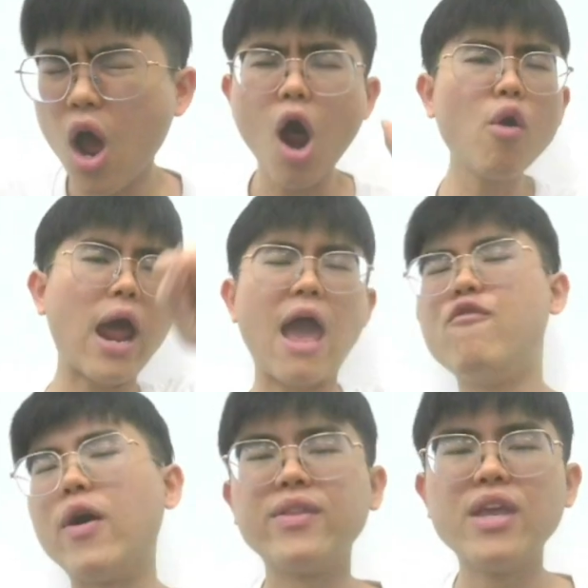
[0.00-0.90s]
Alright
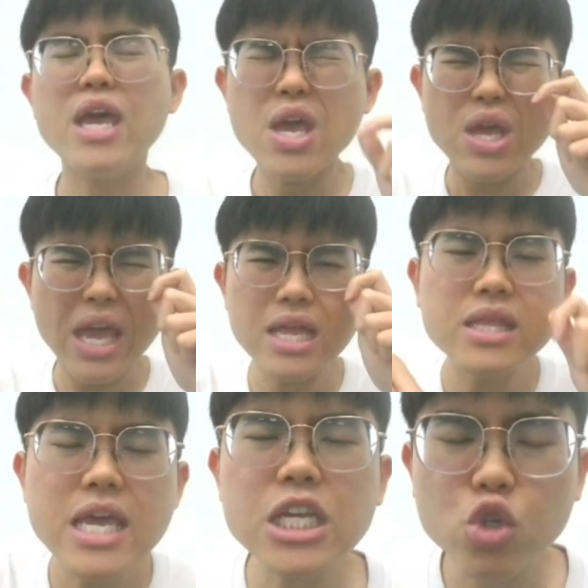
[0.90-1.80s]
everyone,
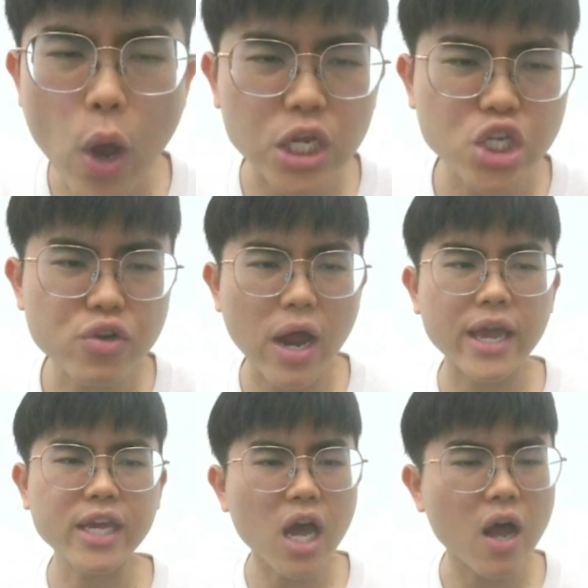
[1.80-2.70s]
in this question
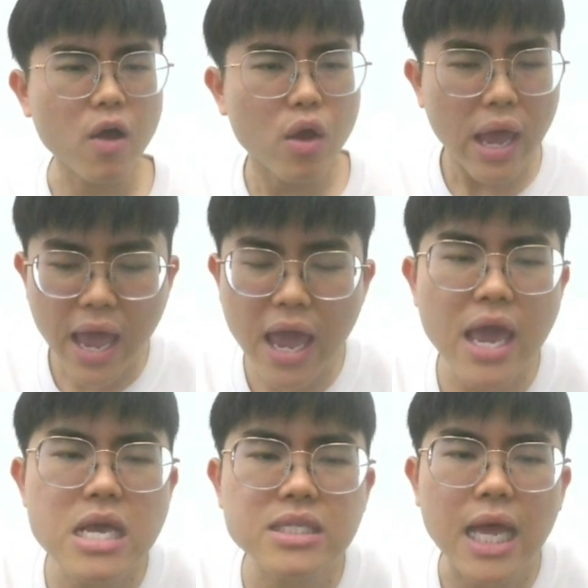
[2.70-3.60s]
right here,
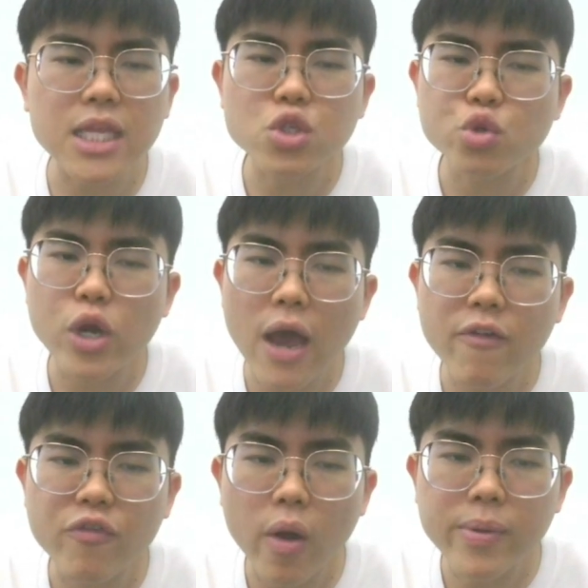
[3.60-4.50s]
A started to
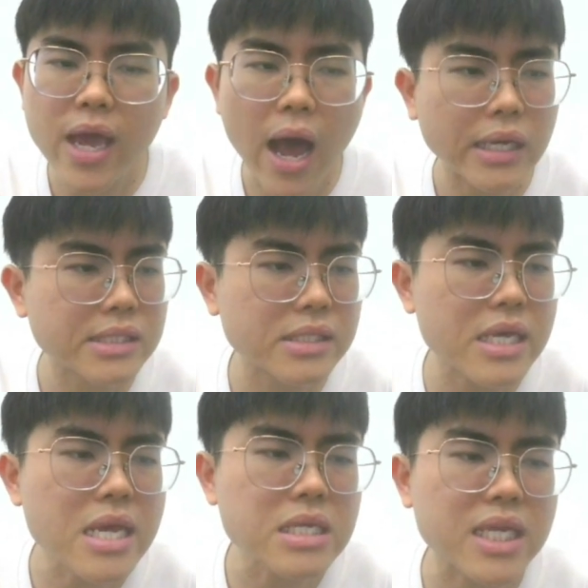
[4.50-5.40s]
travel from here,
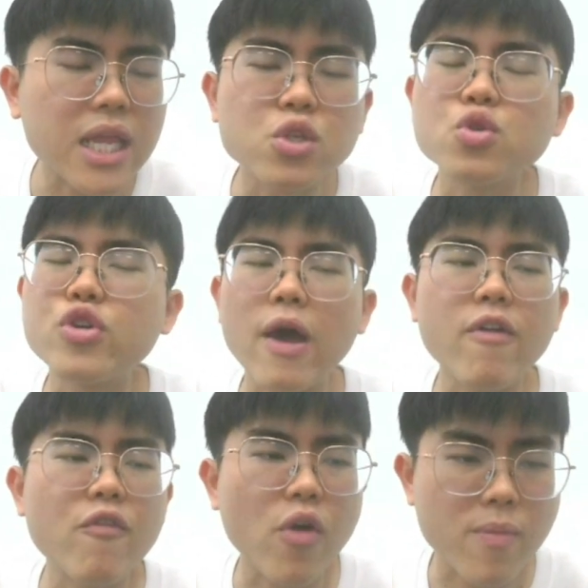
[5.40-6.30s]
C started to
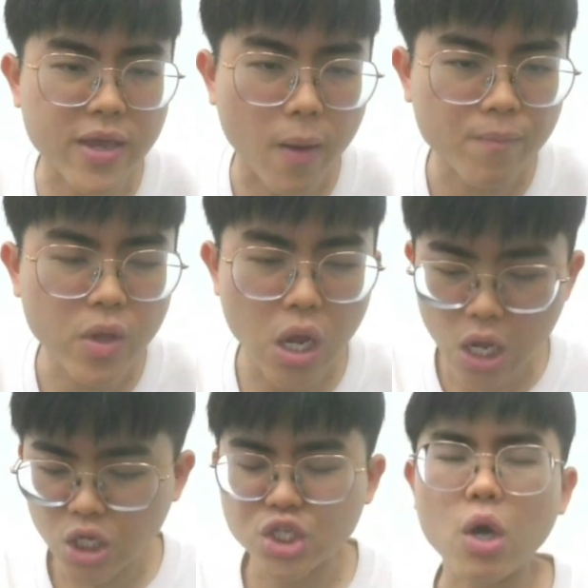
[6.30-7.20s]
travel from here.
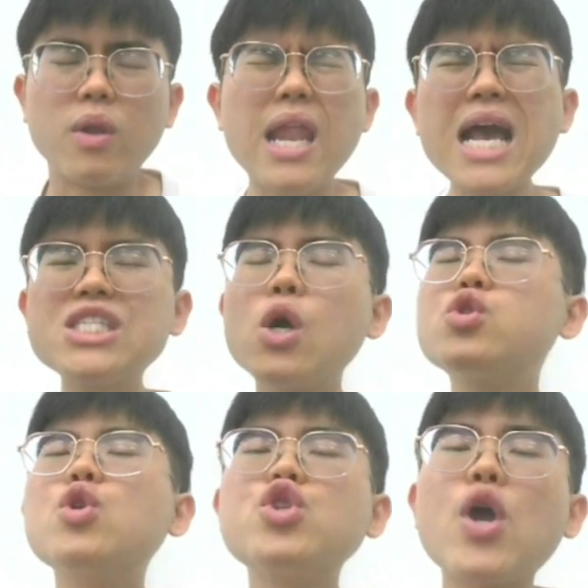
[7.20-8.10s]
So let's
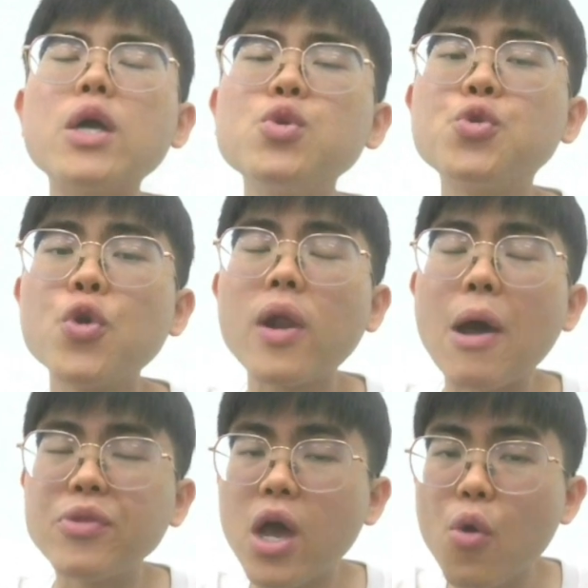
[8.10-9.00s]
also try to draw
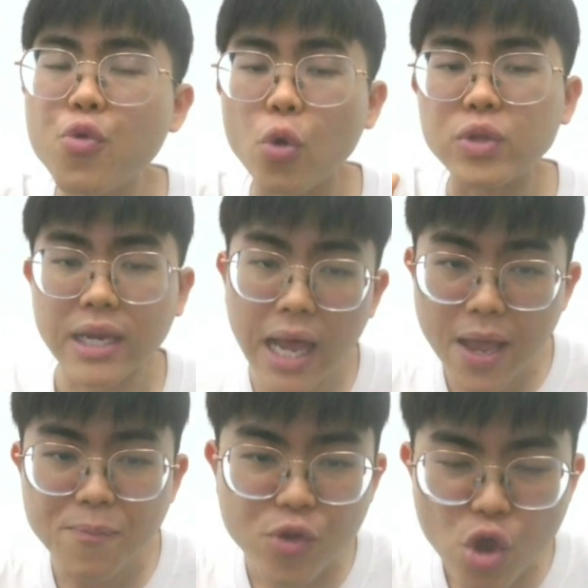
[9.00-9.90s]
out the rotating
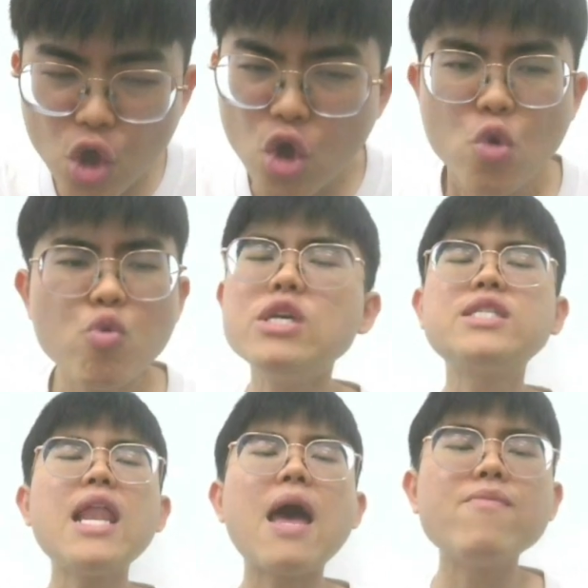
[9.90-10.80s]
line. We
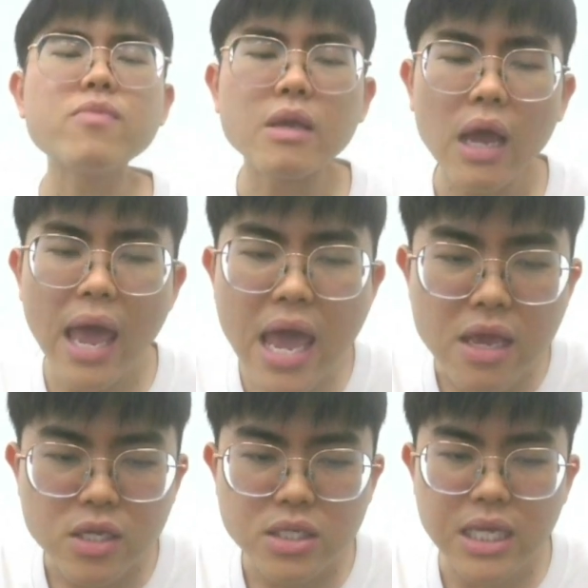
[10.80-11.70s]
say that
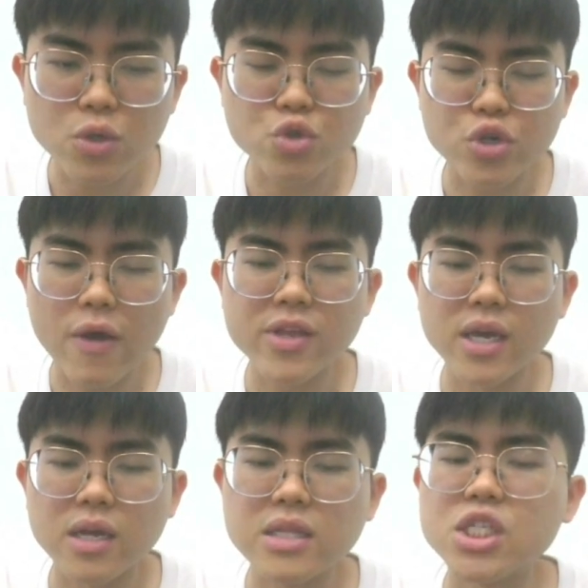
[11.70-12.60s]
A started to travel
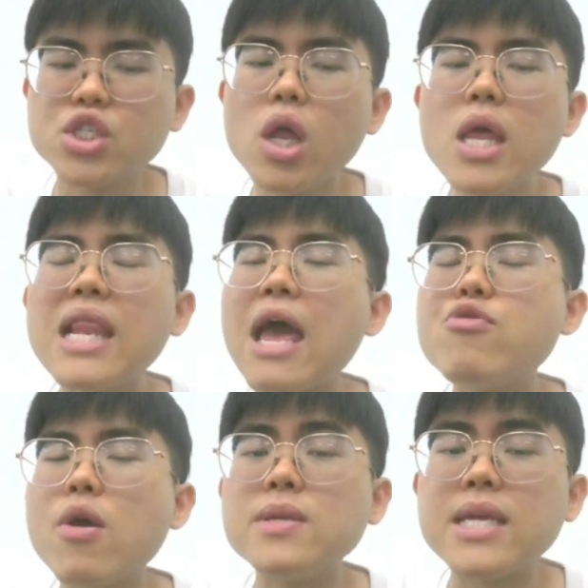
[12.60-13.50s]
here. The solid
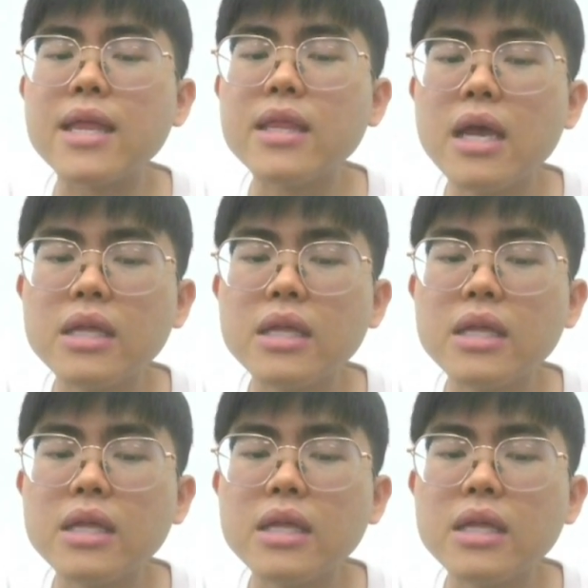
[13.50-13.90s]
line represents